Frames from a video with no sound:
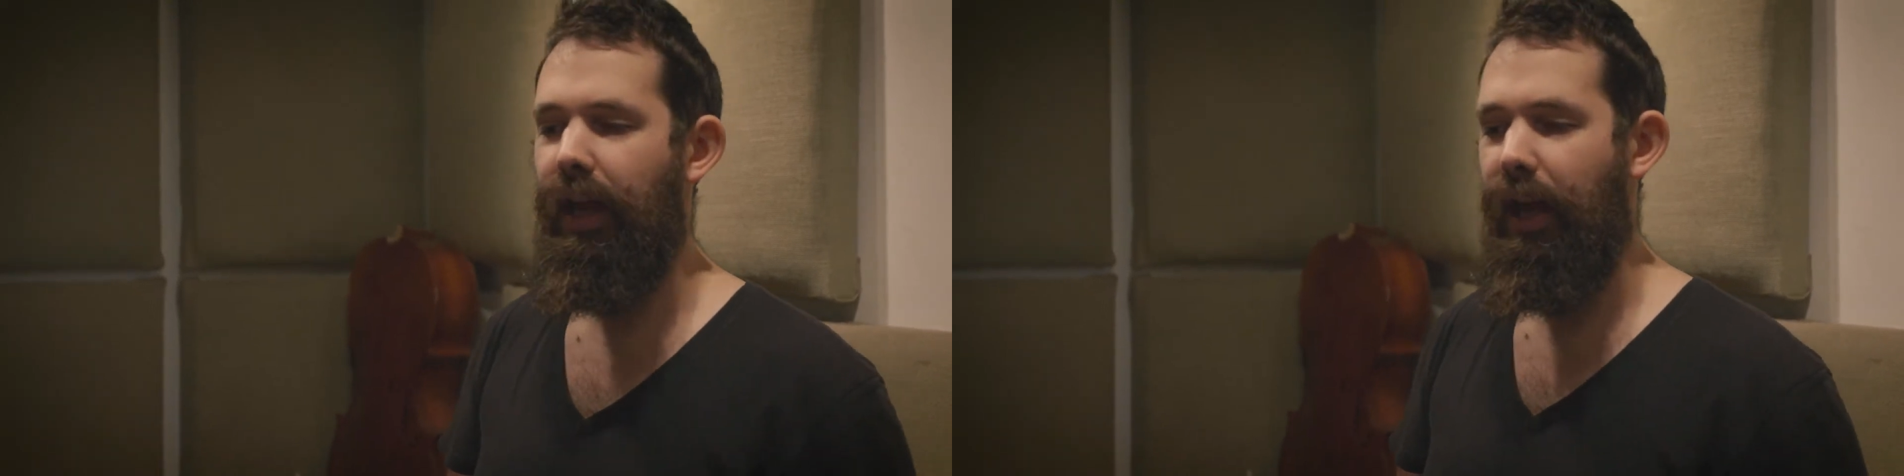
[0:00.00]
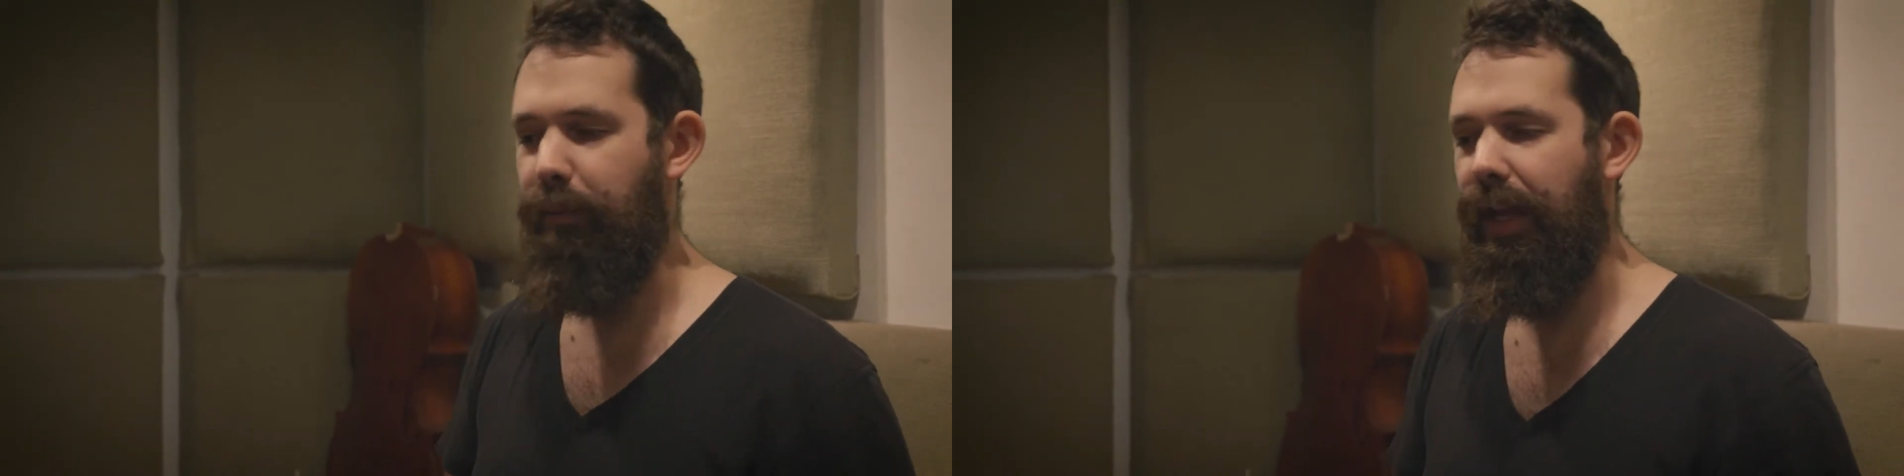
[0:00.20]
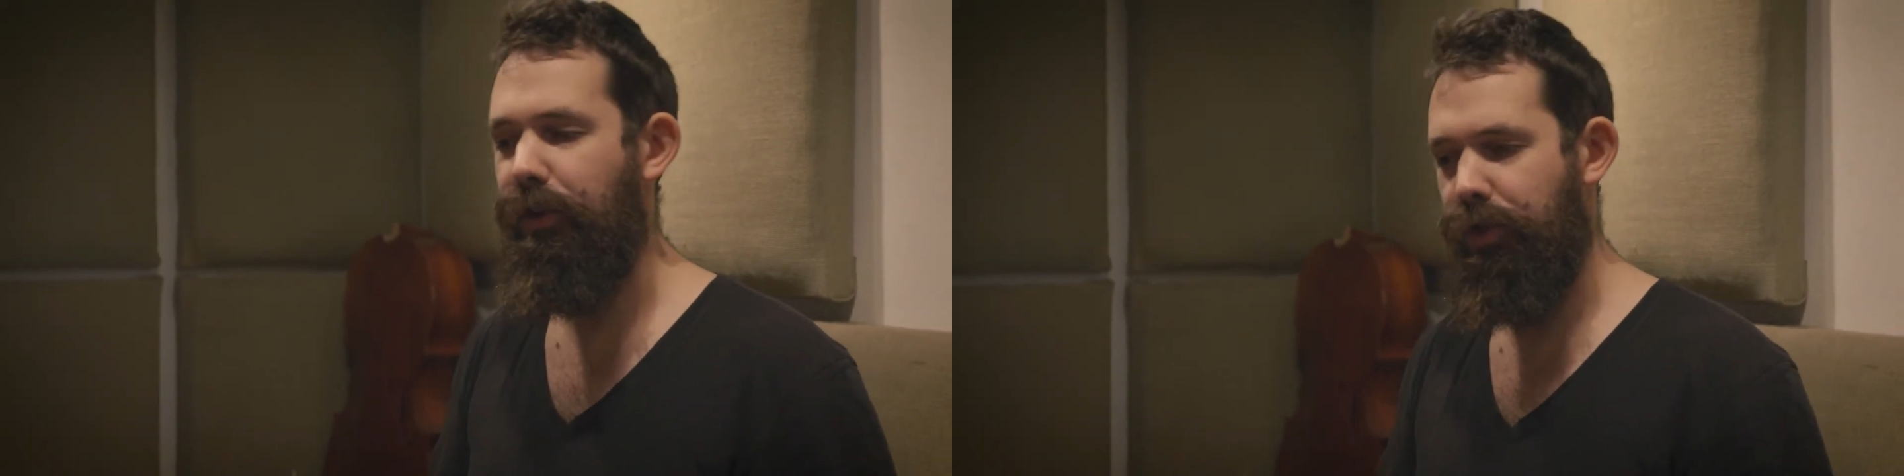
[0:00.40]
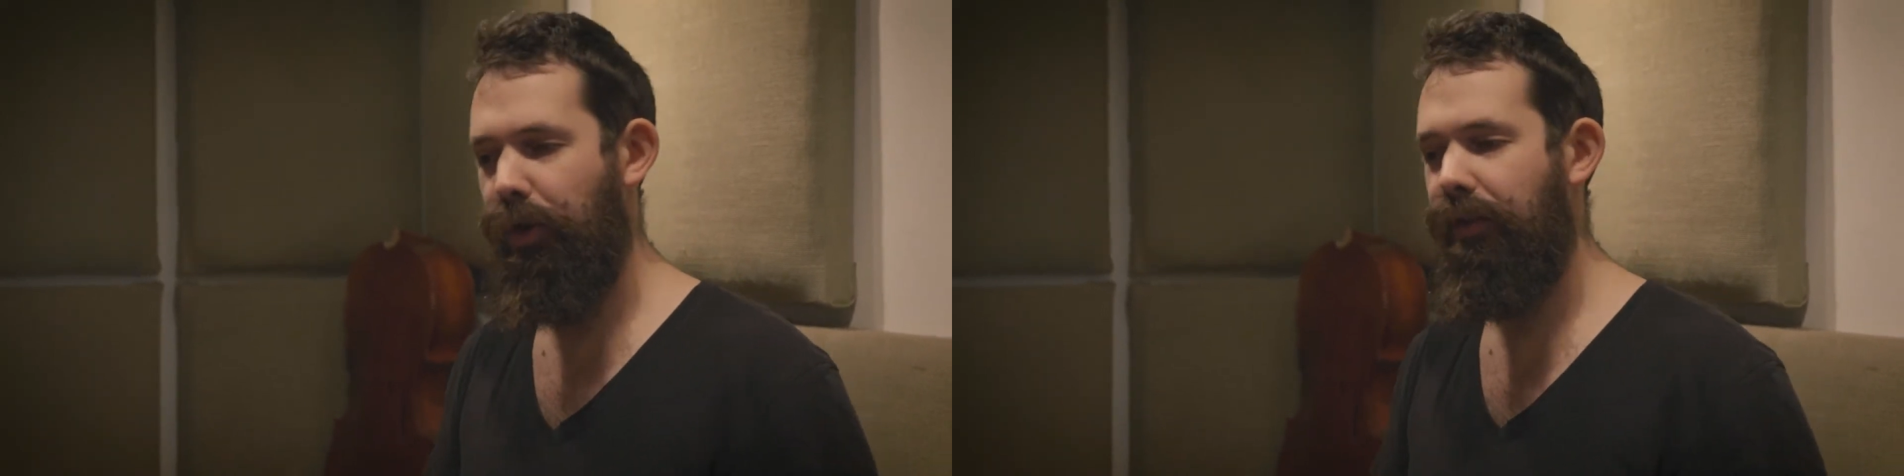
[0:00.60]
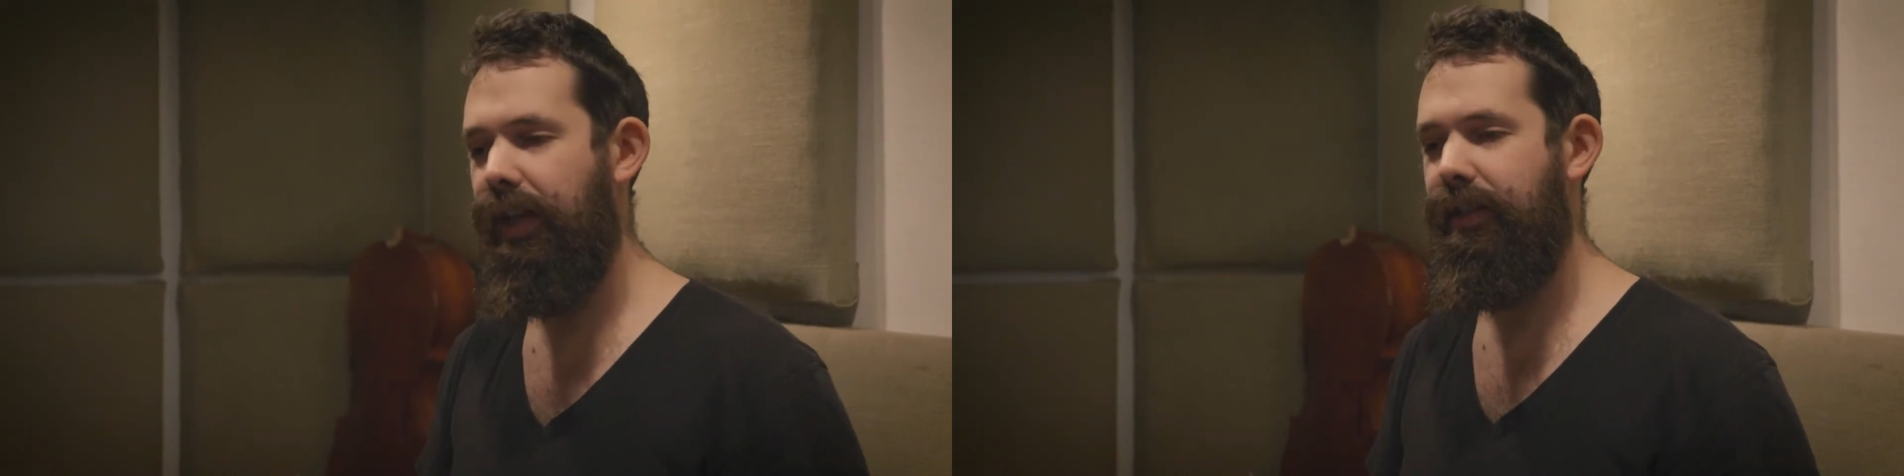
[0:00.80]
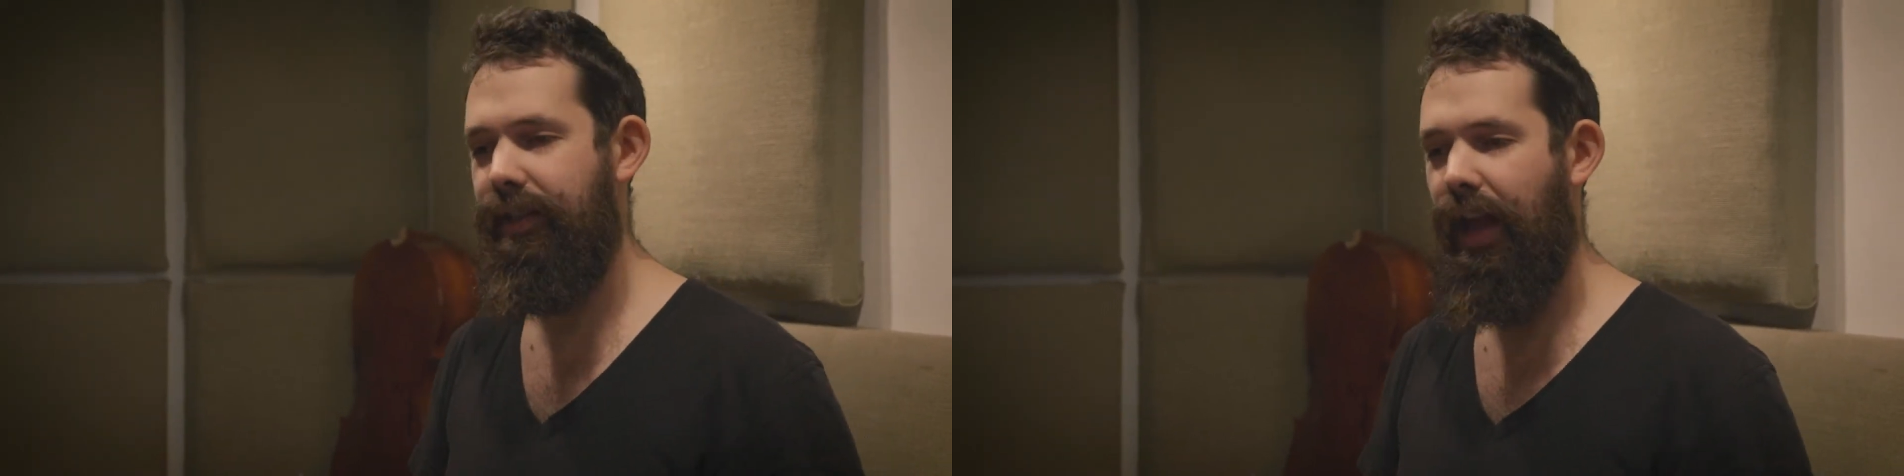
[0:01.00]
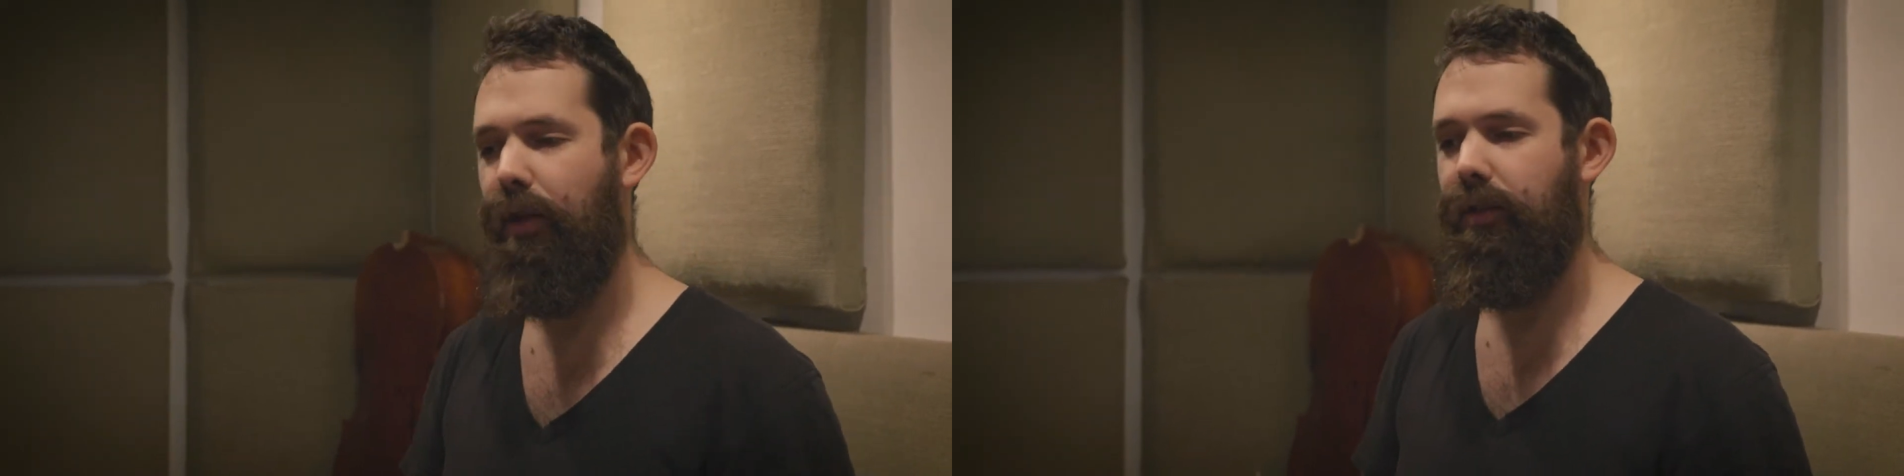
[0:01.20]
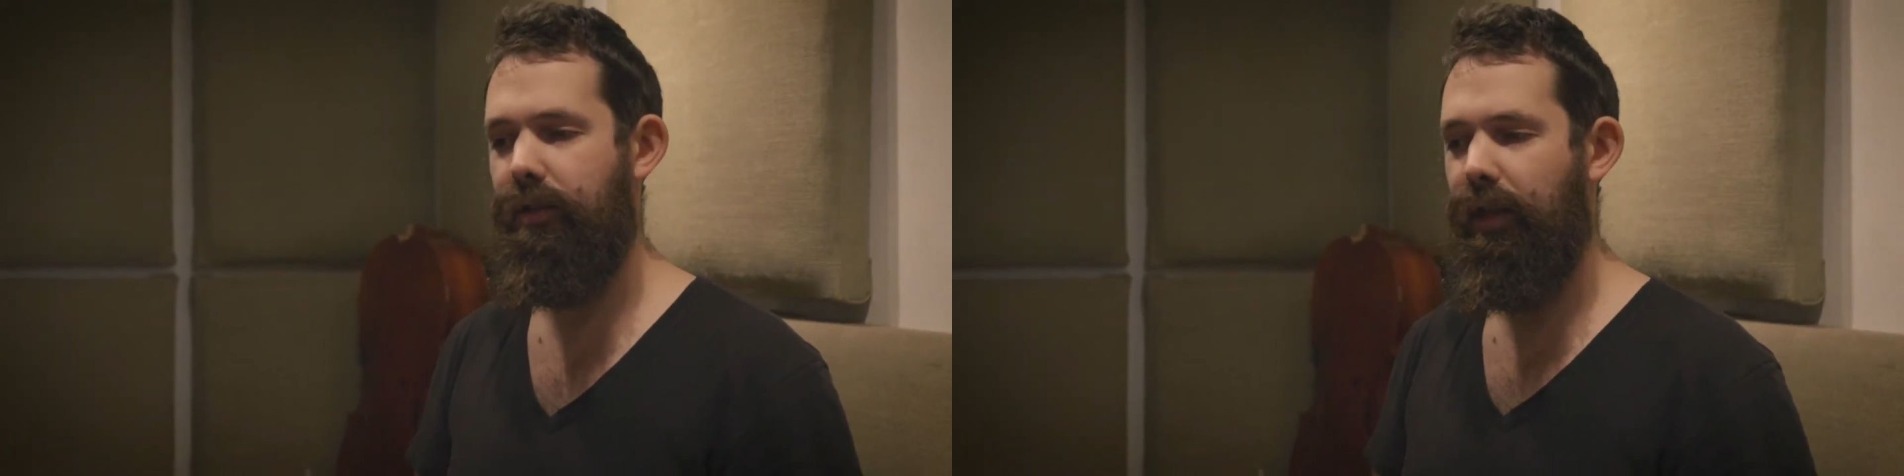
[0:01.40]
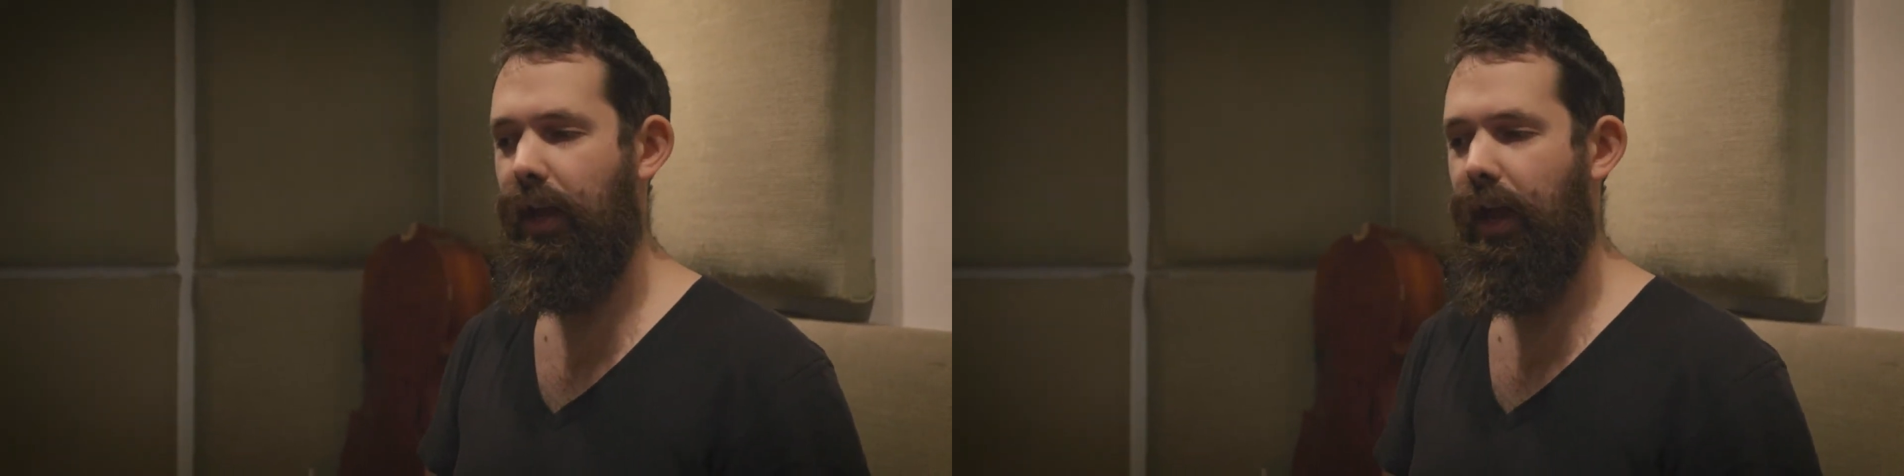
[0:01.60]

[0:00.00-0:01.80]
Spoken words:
and making sure that it sounds